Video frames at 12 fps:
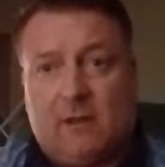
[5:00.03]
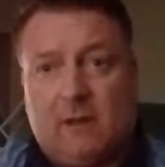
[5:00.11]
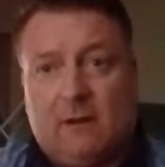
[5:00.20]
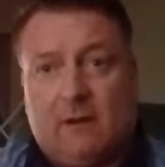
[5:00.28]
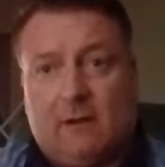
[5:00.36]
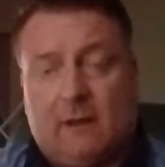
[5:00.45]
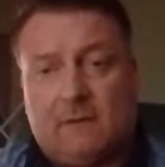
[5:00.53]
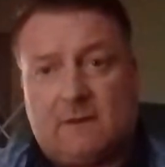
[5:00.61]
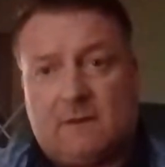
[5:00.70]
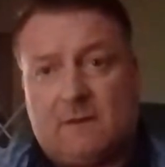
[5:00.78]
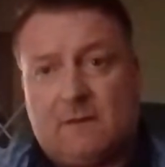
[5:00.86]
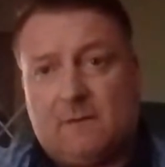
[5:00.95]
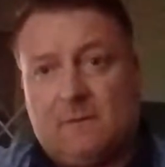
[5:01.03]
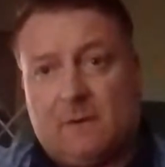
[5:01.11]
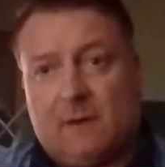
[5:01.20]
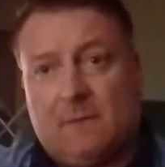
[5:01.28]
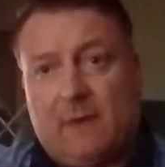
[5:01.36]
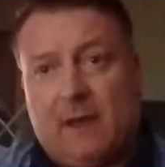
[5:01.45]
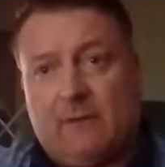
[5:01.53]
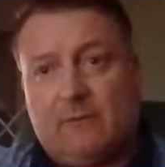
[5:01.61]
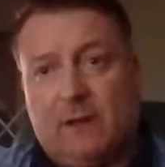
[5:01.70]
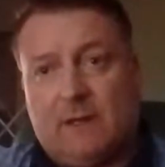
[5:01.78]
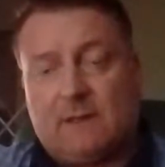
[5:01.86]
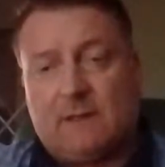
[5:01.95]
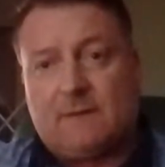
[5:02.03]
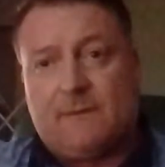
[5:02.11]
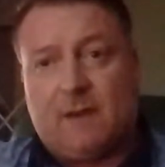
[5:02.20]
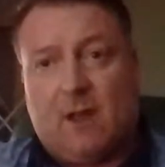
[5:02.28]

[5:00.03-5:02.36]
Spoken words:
That was one of the main reasons for